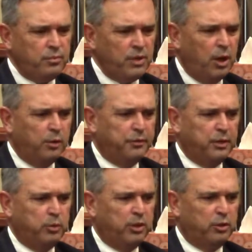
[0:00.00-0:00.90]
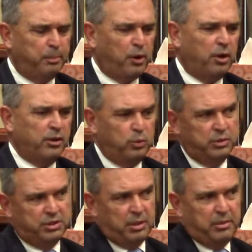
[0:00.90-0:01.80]
Hopefully we're going to partner
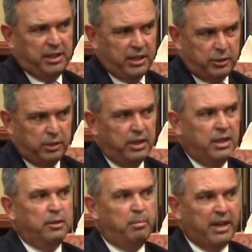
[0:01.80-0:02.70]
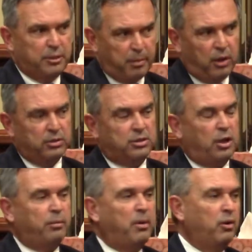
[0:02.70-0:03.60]
with some of the other baseball and
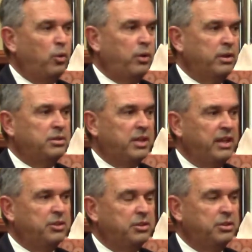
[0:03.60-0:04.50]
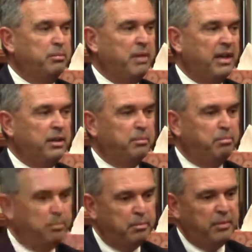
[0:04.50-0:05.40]
softball organizations to make it
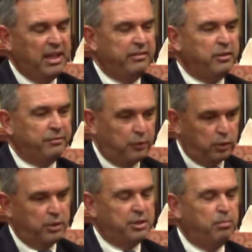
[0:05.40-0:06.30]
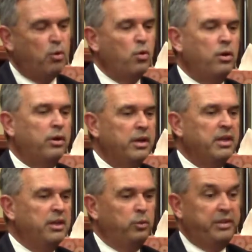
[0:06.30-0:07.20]
even flourish more.
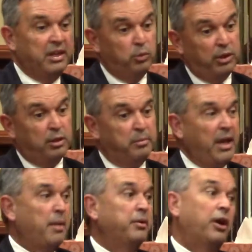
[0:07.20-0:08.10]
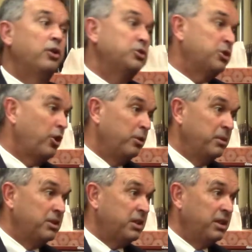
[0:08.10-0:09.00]
Then we're going to be able to host
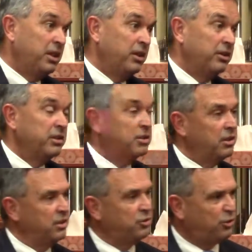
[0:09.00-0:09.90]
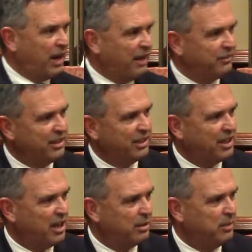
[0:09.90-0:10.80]
tournaments in here that's going to drive the
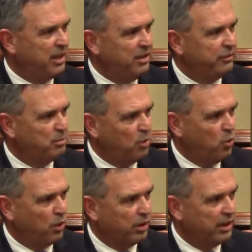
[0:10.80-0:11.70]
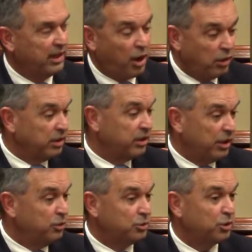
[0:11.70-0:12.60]
economy even more. And all of
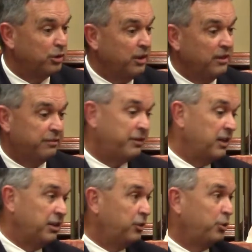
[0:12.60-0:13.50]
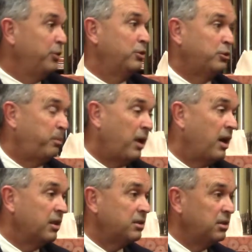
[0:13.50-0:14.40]
those are funded through the
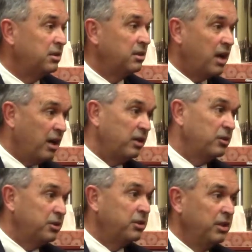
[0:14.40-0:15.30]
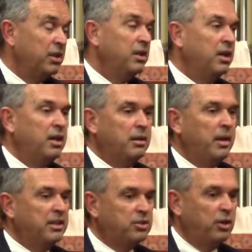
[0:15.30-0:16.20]
SPLOST dollars.
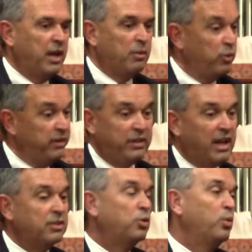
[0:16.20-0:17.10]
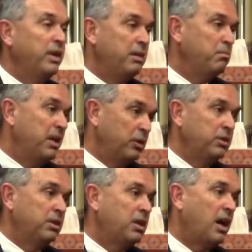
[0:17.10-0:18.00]
And we've got $20
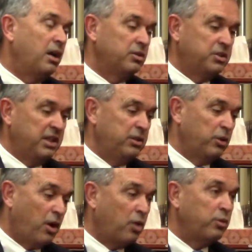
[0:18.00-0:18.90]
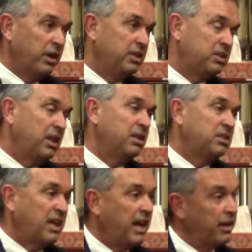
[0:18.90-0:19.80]
million either already set
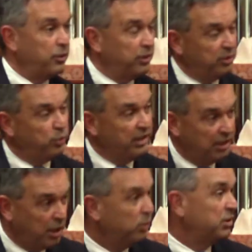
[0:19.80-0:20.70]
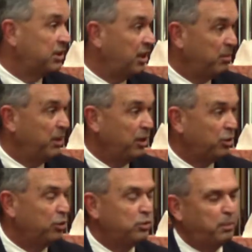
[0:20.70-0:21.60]
aside or that we know is coming in
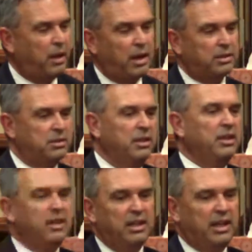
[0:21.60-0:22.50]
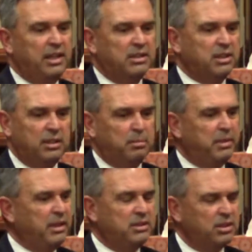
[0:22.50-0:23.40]
through SPLOST. And it's going to
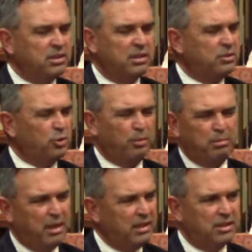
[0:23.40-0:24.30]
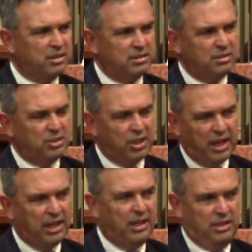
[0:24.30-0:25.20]
be just a tremendous
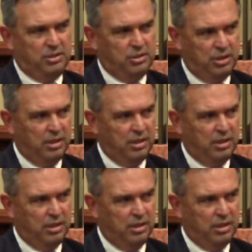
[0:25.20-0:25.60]
change